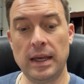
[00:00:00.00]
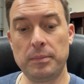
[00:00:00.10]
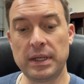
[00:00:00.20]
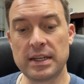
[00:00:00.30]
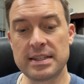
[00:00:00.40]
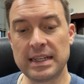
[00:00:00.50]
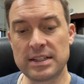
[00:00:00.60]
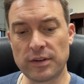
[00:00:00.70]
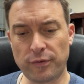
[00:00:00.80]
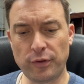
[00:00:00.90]
because
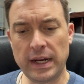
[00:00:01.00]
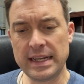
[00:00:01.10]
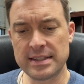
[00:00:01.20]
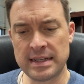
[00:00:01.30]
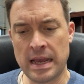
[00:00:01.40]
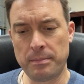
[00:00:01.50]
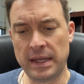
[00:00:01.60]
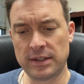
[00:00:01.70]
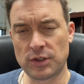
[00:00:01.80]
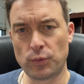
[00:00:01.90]
it's a phrase not
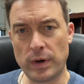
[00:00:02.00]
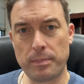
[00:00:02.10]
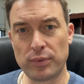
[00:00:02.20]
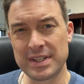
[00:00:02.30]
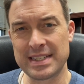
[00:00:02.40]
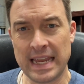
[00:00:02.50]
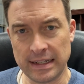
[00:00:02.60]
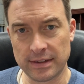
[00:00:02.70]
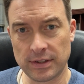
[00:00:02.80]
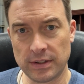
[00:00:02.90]
meant to
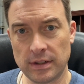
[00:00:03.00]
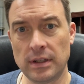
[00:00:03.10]
represent